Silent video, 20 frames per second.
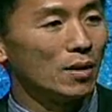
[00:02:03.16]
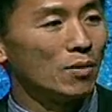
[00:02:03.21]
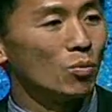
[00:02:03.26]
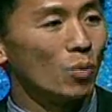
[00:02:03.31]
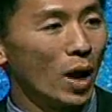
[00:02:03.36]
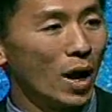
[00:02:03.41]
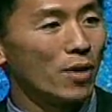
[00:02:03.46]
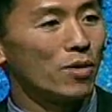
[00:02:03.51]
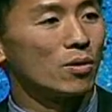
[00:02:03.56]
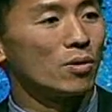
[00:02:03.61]

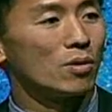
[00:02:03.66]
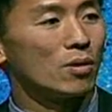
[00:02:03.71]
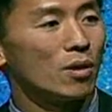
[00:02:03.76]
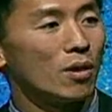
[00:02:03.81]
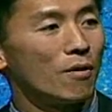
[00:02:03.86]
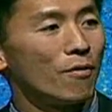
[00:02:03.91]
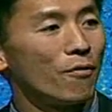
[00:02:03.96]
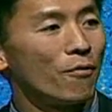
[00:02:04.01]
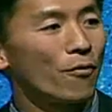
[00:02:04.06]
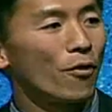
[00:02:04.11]
rather
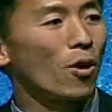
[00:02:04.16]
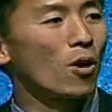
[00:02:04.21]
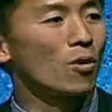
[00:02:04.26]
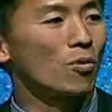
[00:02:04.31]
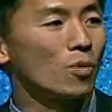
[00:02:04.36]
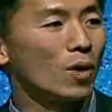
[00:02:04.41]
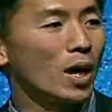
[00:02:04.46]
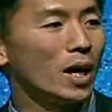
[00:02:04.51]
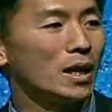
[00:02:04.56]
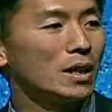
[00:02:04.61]

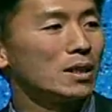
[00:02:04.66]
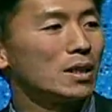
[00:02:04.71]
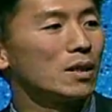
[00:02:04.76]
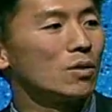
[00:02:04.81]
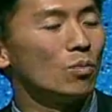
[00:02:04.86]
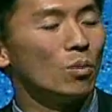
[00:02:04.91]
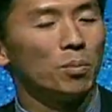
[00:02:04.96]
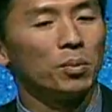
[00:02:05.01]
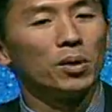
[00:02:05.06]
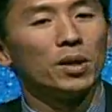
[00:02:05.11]
far-right
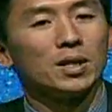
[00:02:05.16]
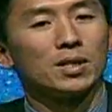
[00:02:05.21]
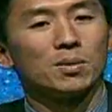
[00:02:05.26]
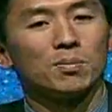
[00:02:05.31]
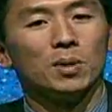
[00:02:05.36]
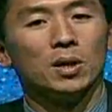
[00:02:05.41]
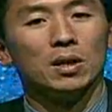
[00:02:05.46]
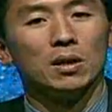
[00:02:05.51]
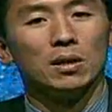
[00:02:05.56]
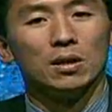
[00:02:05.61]

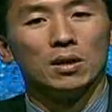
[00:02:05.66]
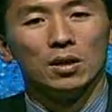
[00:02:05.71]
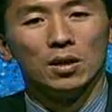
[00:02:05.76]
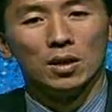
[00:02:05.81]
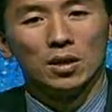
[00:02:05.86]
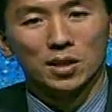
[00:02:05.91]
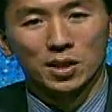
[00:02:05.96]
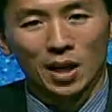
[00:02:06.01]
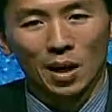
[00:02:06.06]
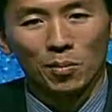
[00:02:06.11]
replacement,
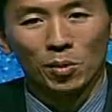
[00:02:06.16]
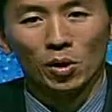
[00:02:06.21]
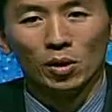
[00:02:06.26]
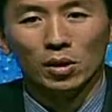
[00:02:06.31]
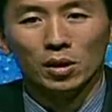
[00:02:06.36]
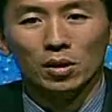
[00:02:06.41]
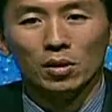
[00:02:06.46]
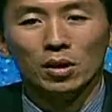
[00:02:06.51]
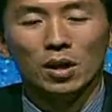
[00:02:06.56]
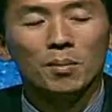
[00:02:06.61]
Samuel
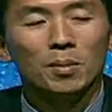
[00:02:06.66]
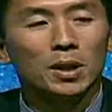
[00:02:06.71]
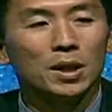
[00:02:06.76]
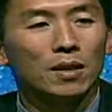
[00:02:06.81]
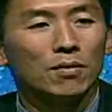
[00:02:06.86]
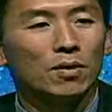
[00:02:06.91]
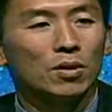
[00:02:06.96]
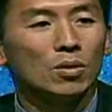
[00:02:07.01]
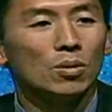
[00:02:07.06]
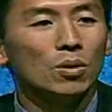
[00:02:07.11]
Alito. Let me give
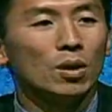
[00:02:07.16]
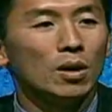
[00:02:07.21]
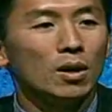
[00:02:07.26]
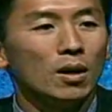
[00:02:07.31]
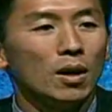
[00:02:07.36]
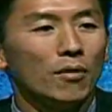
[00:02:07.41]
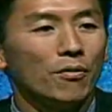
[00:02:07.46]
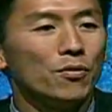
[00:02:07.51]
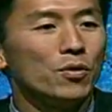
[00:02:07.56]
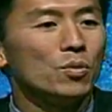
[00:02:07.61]
you a
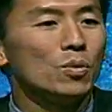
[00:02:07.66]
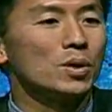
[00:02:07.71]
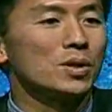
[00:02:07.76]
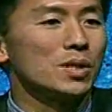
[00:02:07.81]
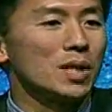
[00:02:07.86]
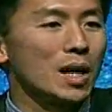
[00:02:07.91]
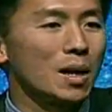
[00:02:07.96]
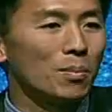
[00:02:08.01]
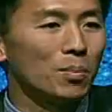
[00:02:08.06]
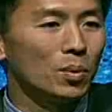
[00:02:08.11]
few
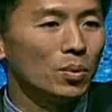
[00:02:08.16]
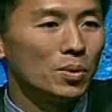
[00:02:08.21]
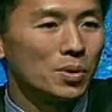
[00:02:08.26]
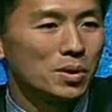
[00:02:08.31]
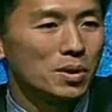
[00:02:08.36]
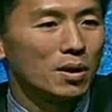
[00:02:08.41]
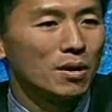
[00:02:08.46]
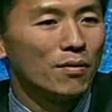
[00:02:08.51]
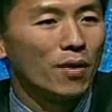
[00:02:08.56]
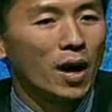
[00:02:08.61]
examples
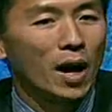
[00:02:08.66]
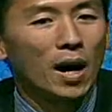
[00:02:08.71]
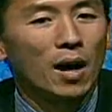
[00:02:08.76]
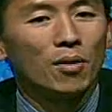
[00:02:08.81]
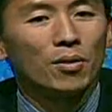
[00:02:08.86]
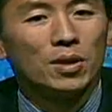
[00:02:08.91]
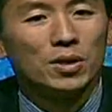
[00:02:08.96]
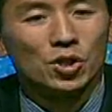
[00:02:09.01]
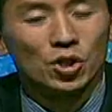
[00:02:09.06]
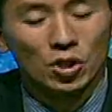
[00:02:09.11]
of how
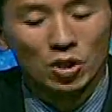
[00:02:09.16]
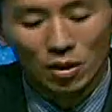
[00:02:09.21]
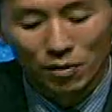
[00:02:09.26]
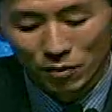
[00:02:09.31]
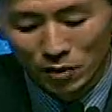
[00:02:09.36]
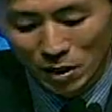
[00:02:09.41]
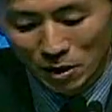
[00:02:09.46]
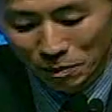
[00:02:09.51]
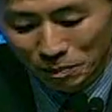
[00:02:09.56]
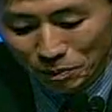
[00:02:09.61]
this shift
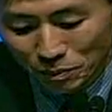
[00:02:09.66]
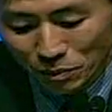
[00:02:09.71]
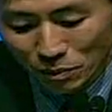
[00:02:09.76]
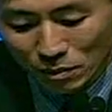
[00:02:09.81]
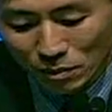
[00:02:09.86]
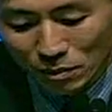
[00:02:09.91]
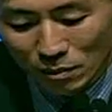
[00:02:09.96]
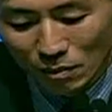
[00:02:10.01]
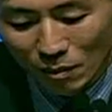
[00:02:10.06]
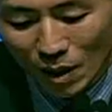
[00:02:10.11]

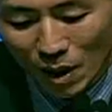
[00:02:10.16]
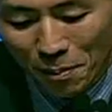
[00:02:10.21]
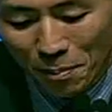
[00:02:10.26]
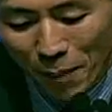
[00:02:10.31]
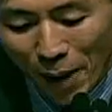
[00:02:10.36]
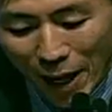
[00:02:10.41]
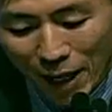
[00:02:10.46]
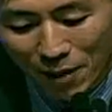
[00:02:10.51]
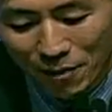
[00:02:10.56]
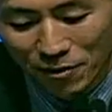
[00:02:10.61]

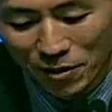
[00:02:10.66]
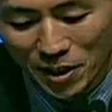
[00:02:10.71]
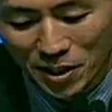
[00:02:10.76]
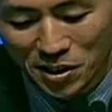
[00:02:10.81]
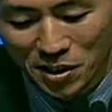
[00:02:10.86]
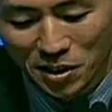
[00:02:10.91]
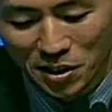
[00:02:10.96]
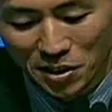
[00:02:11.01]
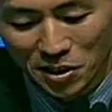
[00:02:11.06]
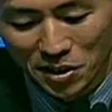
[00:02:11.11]

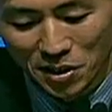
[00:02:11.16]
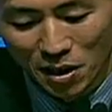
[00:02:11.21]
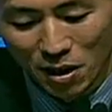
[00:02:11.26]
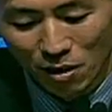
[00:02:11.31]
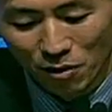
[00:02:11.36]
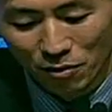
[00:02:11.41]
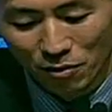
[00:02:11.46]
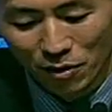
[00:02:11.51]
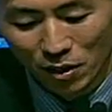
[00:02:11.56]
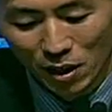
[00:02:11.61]
manifested itself.
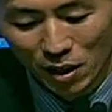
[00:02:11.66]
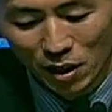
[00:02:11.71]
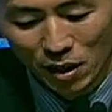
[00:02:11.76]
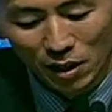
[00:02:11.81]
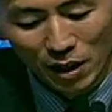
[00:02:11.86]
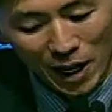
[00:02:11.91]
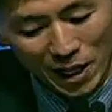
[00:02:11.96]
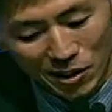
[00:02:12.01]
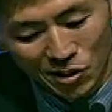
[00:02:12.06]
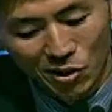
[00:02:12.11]

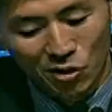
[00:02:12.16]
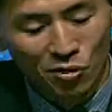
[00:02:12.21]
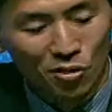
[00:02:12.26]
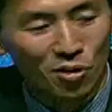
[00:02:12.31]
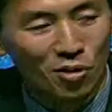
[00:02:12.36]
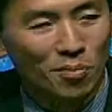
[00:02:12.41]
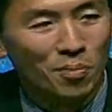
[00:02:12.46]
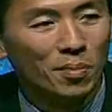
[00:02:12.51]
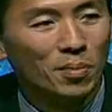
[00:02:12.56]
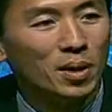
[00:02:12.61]
Last
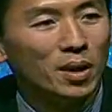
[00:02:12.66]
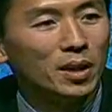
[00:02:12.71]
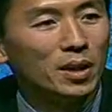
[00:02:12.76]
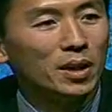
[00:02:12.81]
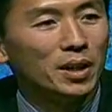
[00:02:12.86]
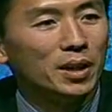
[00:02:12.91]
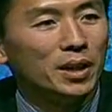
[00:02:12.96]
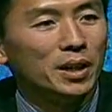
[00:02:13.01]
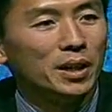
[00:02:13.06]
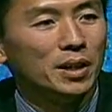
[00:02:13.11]
term,
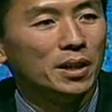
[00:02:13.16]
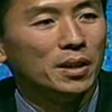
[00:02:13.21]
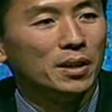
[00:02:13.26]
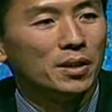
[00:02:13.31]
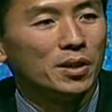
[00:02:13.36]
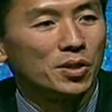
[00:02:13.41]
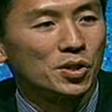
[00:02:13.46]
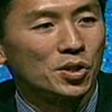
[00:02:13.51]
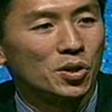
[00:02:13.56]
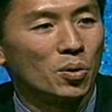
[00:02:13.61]
in the
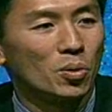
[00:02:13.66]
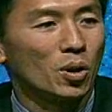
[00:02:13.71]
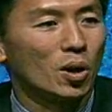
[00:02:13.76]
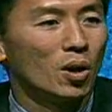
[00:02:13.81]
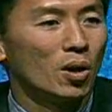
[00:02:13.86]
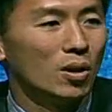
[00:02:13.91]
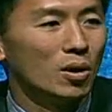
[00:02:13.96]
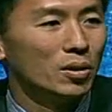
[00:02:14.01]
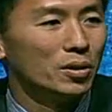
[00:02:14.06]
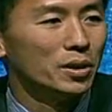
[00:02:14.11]

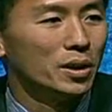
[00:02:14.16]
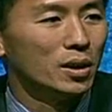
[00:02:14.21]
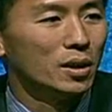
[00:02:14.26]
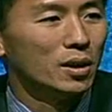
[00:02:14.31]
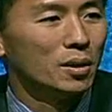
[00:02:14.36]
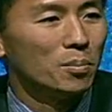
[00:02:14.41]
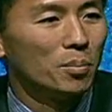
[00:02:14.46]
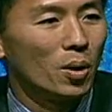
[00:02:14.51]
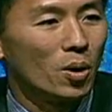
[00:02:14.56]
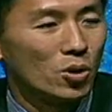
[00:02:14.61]
so-called
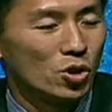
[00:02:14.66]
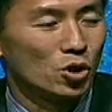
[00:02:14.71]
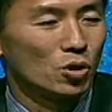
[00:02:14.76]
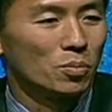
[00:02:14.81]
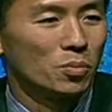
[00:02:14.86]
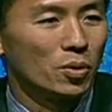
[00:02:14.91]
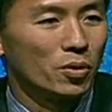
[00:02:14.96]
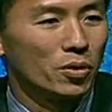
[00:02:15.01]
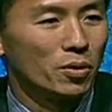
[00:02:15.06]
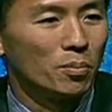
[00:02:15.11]
partial
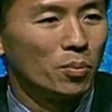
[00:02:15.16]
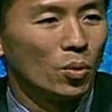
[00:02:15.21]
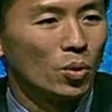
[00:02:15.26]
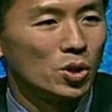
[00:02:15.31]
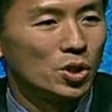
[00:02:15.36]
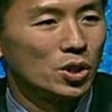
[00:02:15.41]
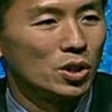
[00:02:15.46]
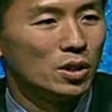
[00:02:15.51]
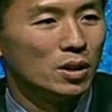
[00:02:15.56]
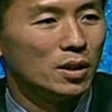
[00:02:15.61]
birth
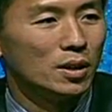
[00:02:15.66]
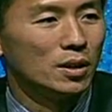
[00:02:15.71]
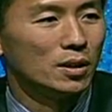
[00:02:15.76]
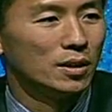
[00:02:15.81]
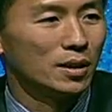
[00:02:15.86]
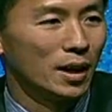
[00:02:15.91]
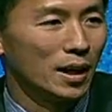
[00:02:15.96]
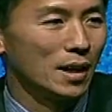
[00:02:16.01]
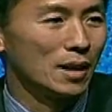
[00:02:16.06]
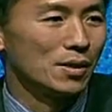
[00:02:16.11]
abortion
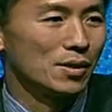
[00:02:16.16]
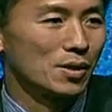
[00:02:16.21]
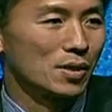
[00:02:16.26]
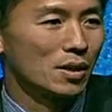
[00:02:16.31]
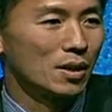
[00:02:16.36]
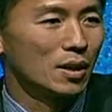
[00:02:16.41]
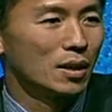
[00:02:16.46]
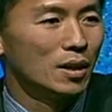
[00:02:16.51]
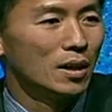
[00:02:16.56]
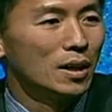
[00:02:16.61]
case,
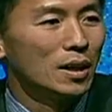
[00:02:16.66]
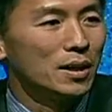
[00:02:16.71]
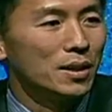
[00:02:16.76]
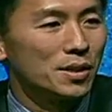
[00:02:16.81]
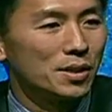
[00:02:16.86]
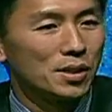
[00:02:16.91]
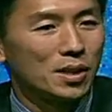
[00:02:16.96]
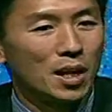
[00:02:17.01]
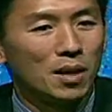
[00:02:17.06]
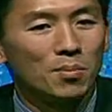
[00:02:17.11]
the
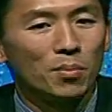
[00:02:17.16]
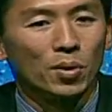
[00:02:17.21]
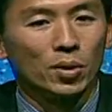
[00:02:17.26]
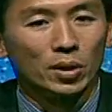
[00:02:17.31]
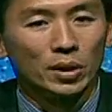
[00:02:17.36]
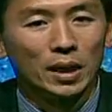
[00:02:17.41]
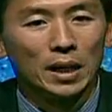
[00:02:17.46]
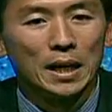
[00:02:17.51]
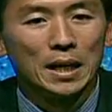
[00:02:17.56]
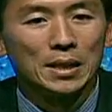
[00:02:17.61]
Stenberg
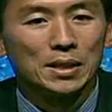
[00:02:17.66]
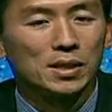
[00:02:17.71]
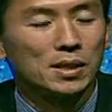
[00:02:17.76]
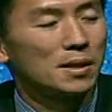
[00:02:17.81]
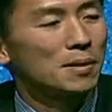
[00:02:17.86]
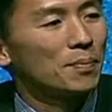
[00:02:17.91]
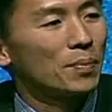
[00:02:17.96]
case,